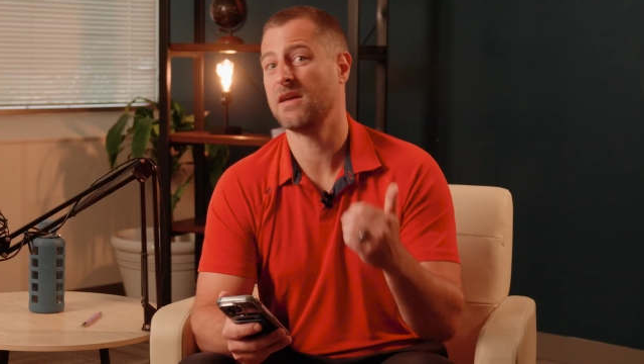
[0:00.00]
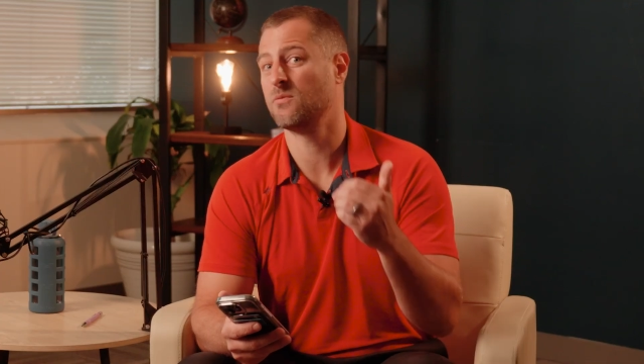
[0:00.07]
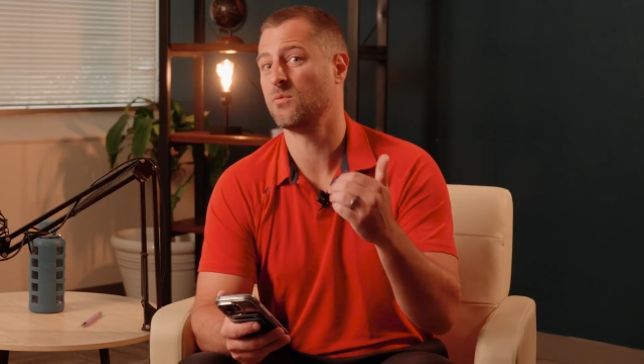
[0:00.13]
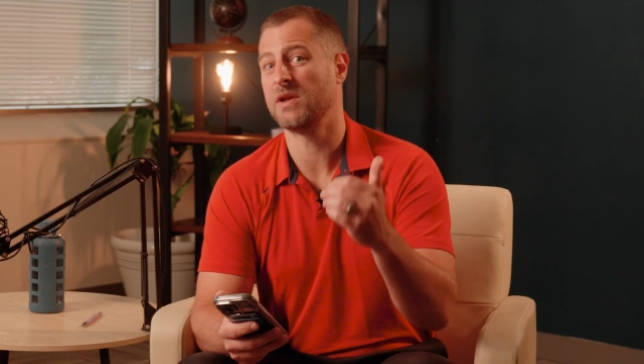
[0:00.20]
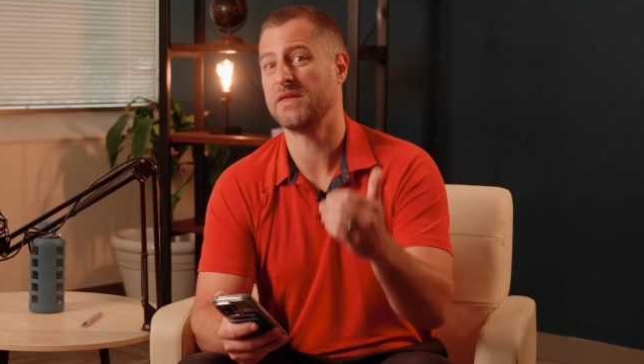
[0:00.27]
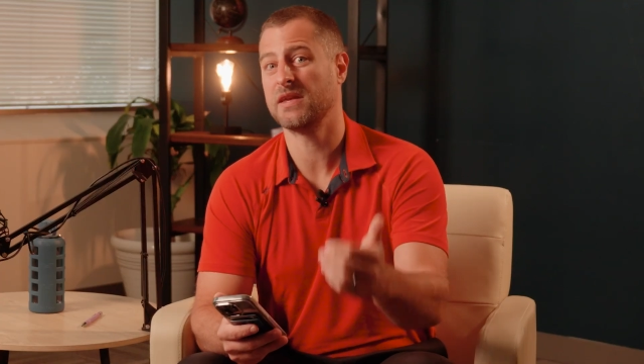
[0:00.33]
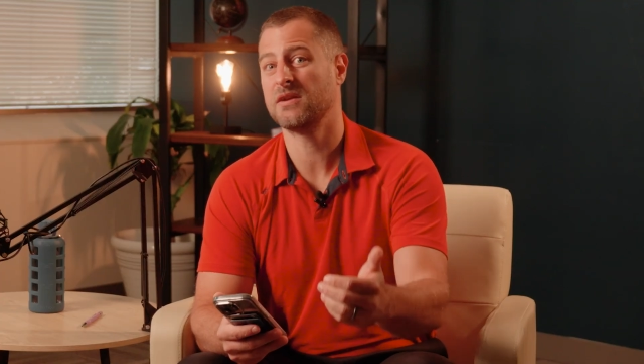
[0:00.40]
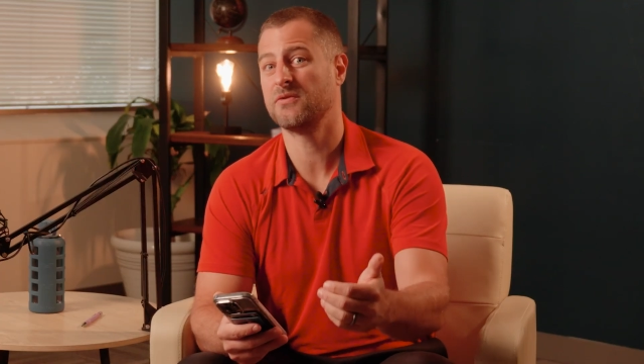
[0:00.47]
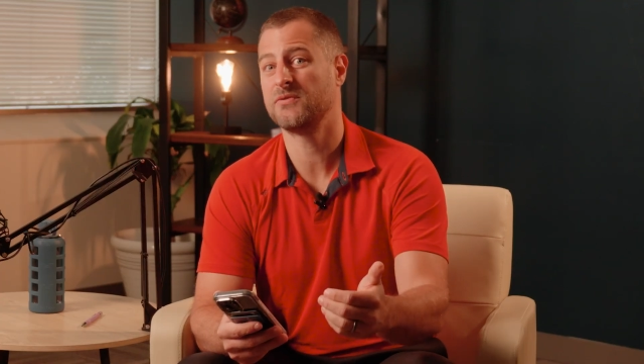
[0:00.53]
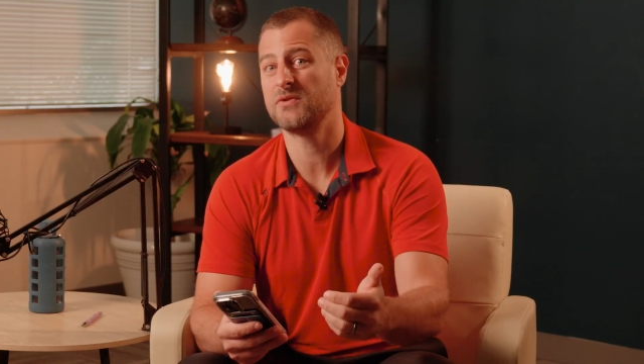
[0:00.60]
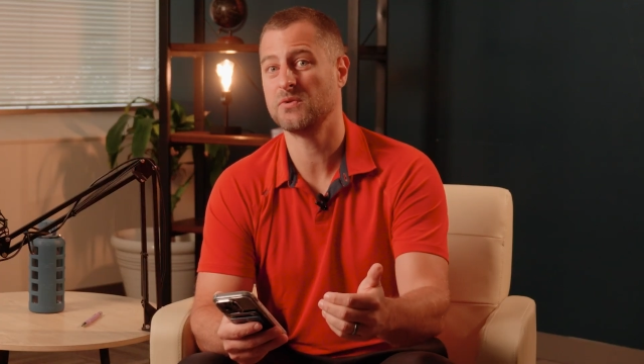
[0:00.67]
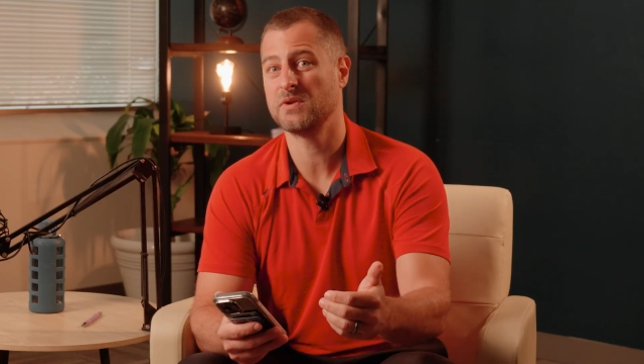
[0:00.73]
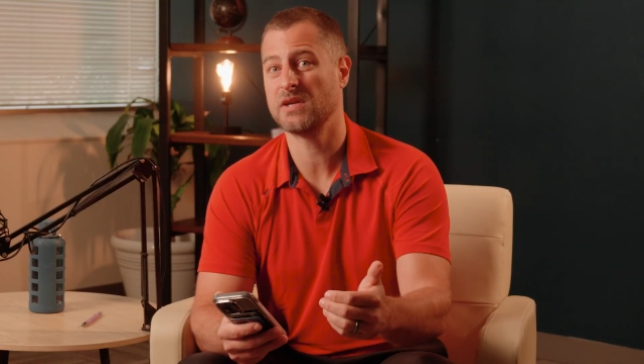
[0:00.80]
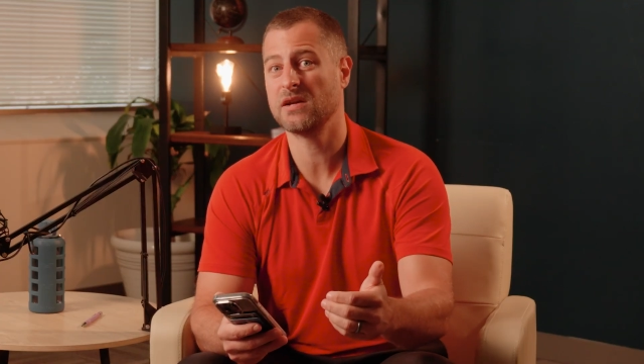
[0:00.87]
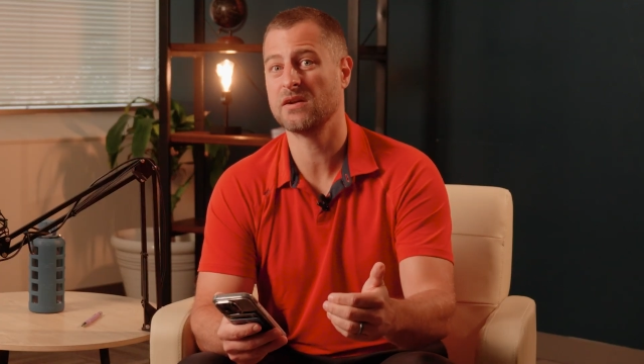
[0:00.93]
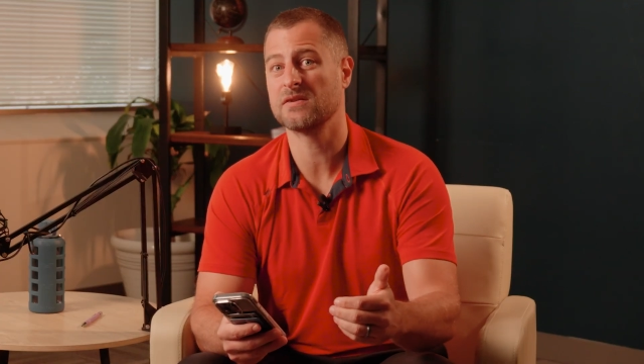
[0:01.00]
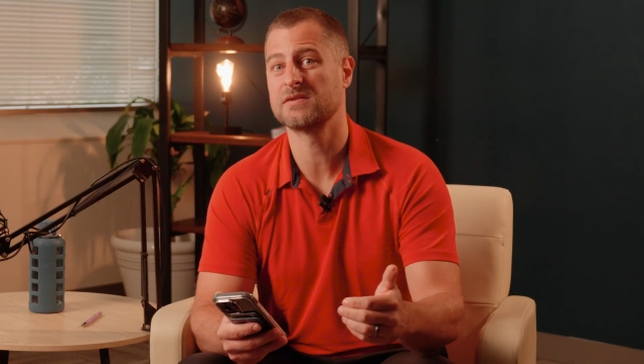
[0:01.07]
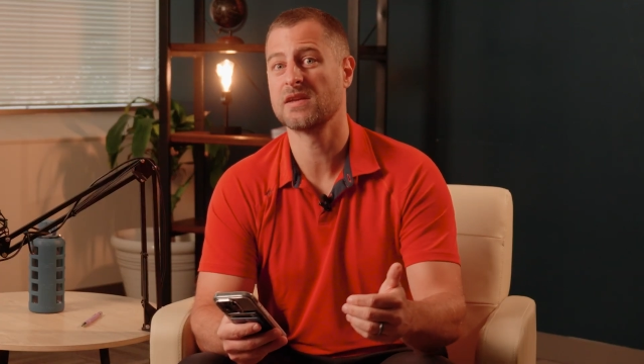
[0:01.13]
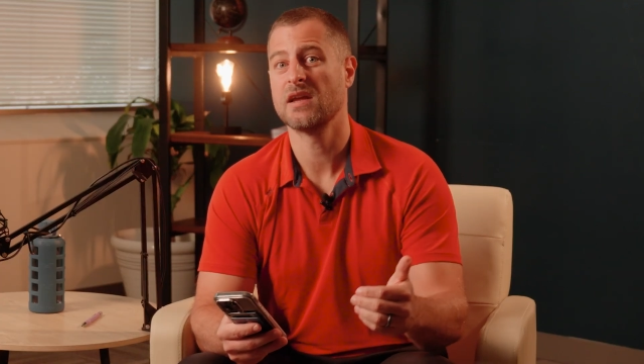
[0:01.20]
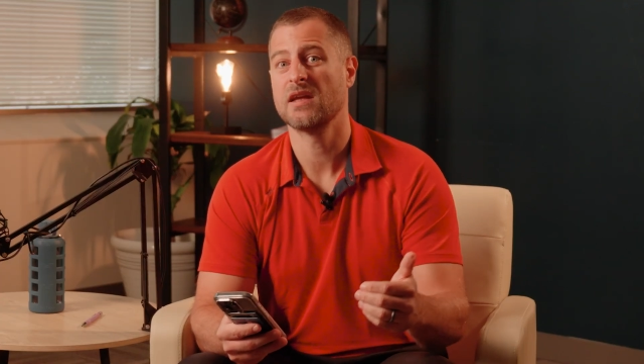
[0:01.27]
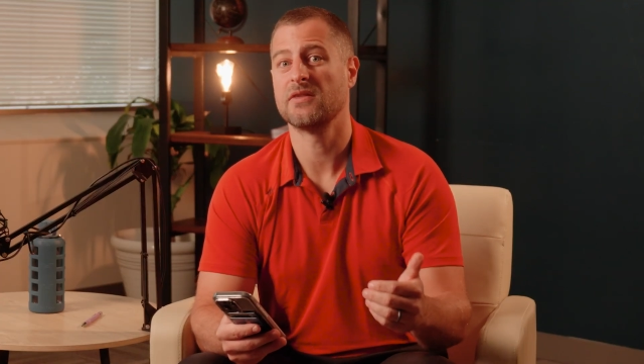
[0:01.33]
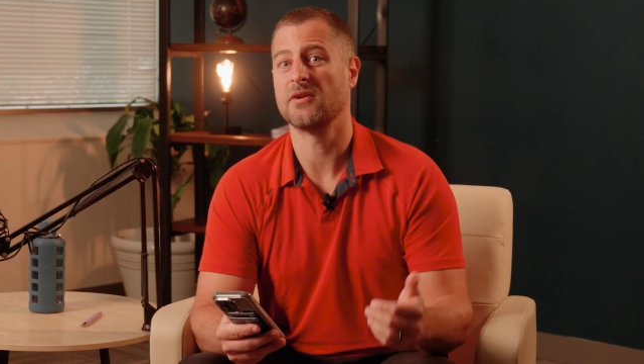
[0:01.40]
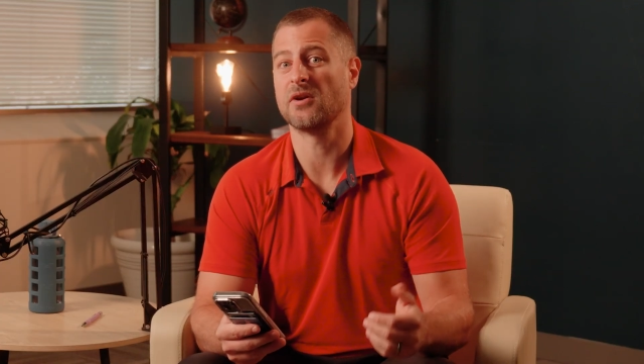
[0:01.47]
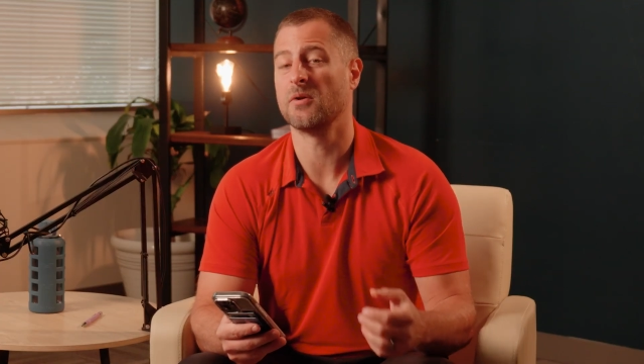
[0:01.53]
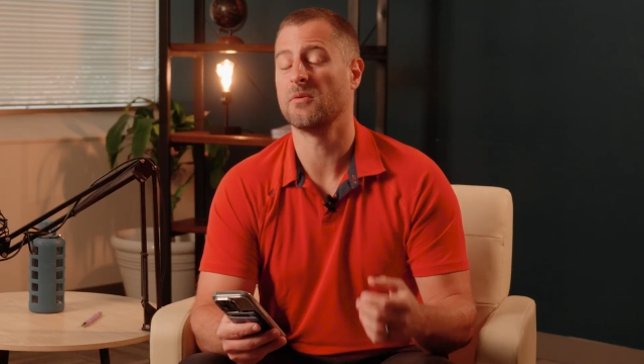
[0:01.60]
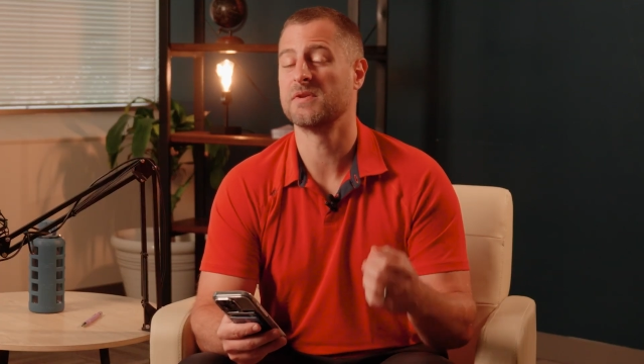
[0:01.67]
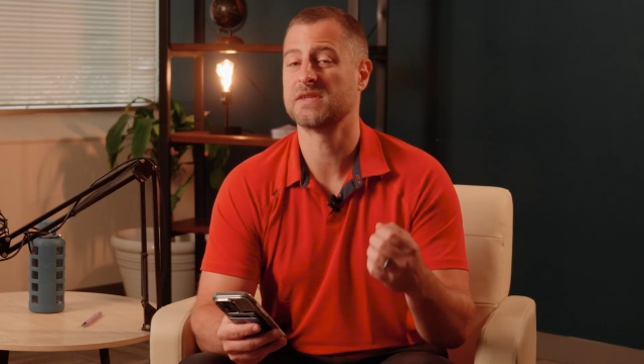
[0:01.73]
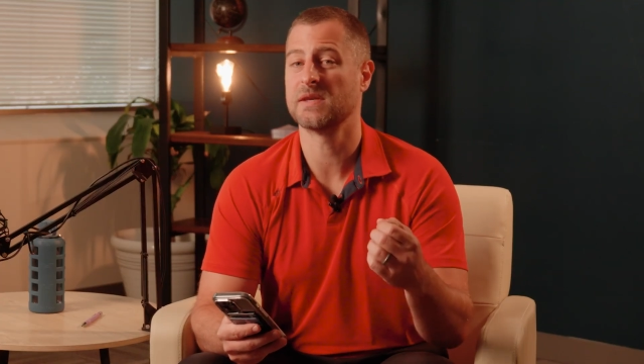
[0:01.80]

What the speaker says: within a few years, their